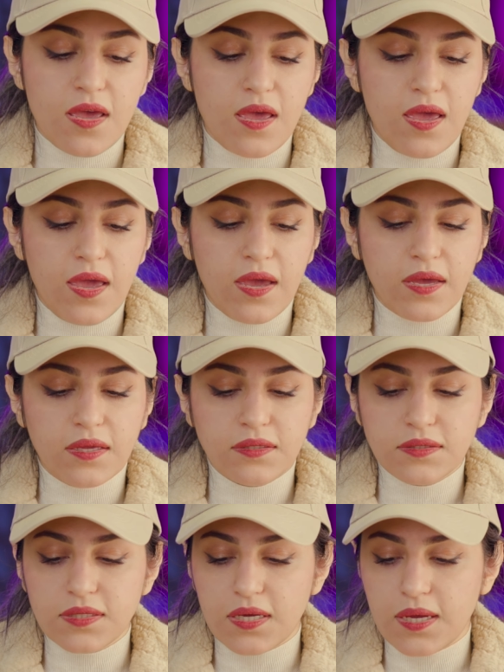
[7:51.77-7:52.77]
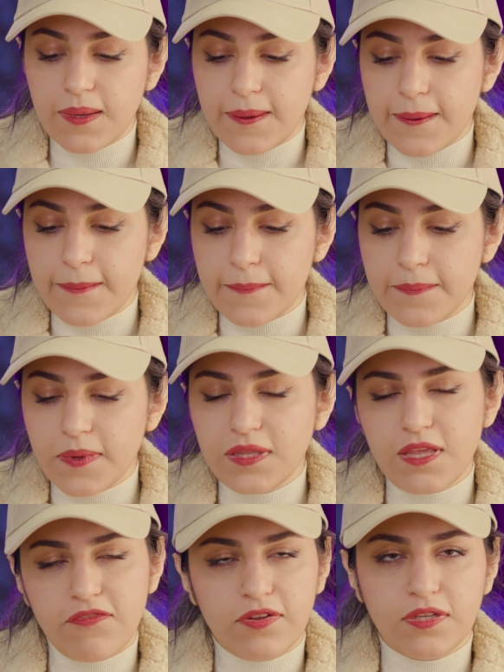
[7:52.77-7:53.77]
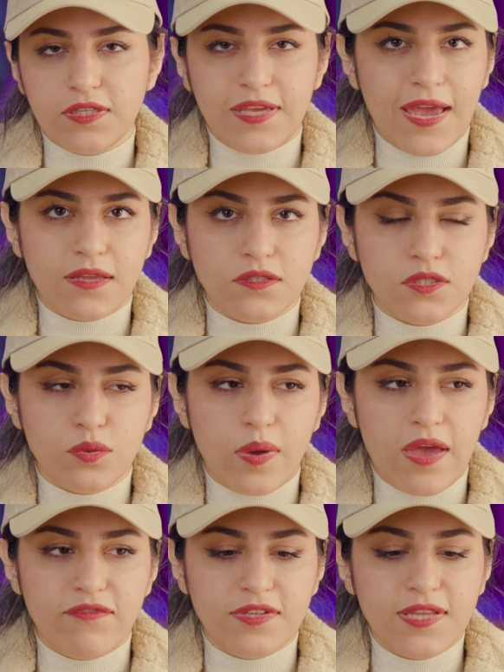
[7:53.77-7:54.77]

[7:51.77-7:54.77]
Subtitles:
and it definitely can do heavy